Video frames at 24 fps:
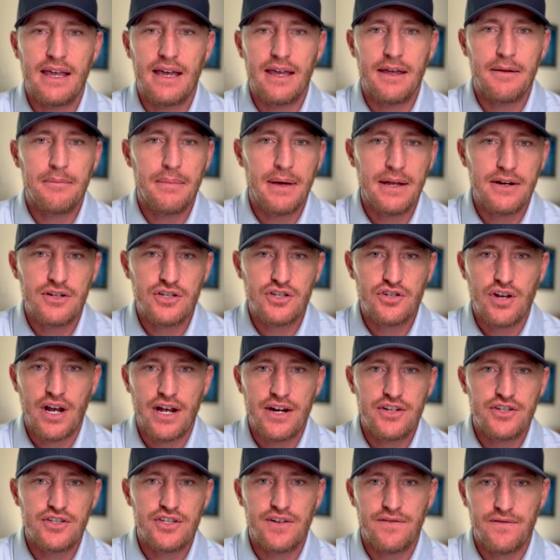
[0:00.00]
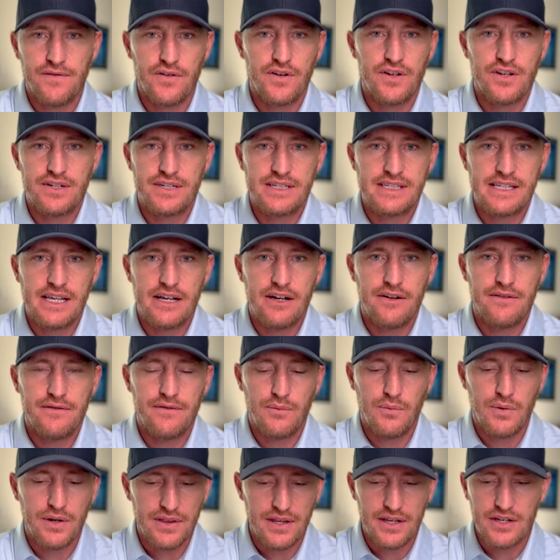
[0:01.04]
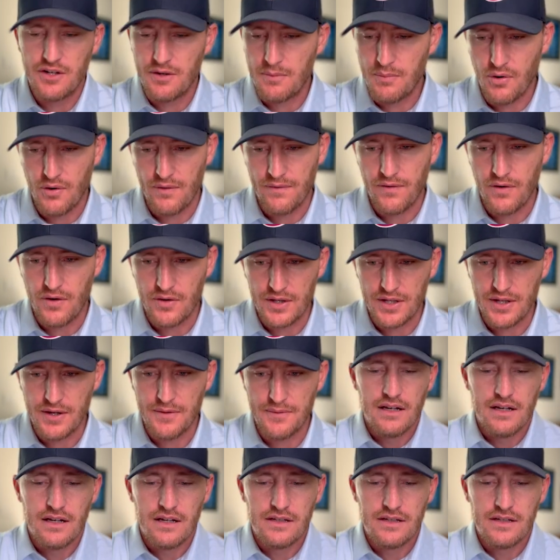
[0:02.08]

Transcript: a better strategy for yourself within your portfolio.